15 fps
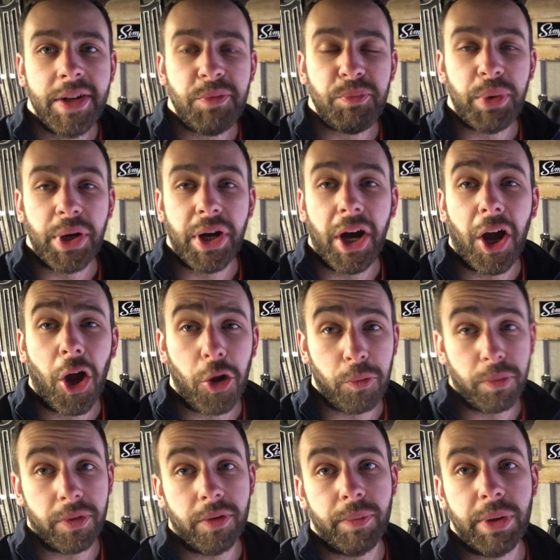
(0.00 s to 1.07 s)
but I hope
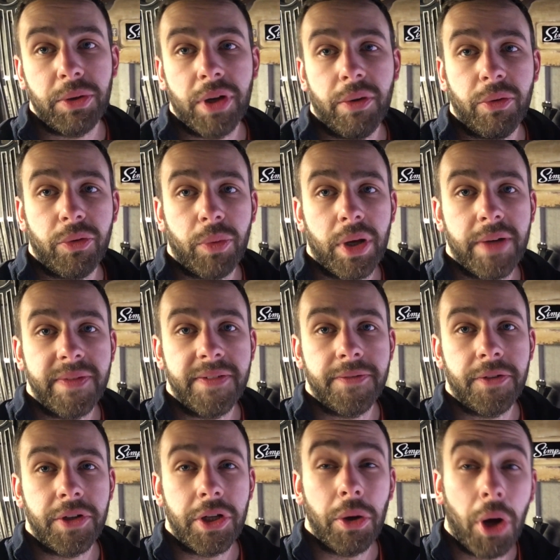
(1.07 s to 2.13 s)
the build-up was worth it
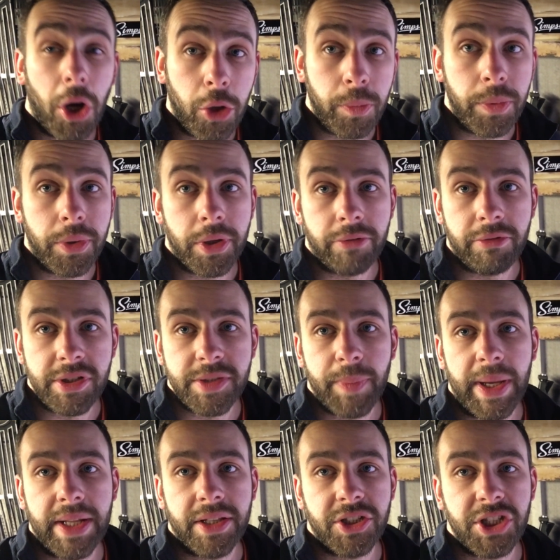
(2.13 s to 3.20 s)
for you. I hope you can
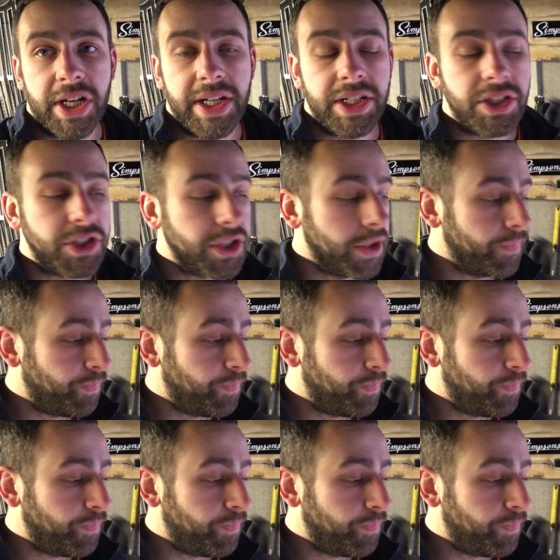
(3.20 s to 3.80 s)
respect the change.